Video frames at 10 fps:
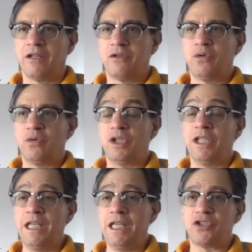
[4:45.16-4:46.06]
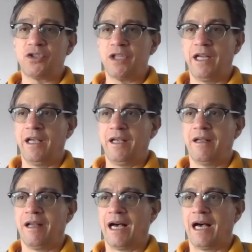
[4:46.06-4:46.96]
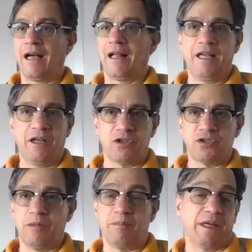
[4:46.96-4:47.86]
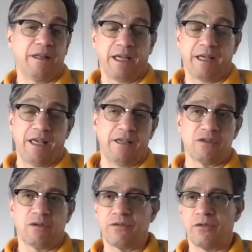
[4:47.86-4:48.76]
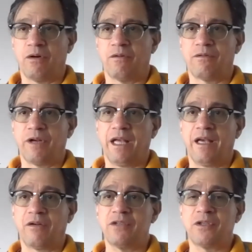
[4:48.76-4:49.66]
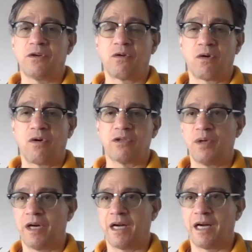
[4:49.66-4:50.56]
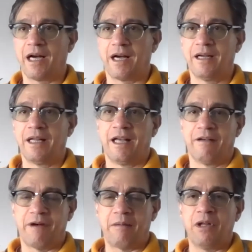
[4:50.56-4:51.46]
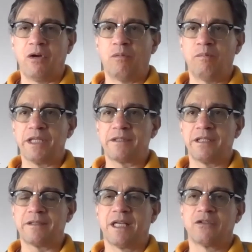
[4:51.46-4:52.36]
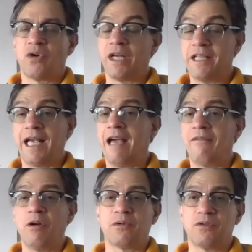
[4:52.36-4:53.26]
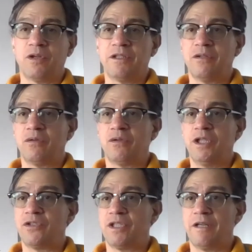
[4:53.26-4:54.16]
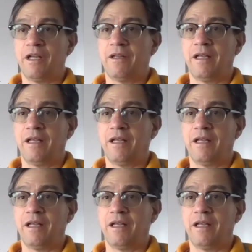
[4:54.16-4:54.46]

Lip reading: to teach a leadership. In the case of a Green Circle Growers, we are a family-owned business. So I take every opportunity to teach the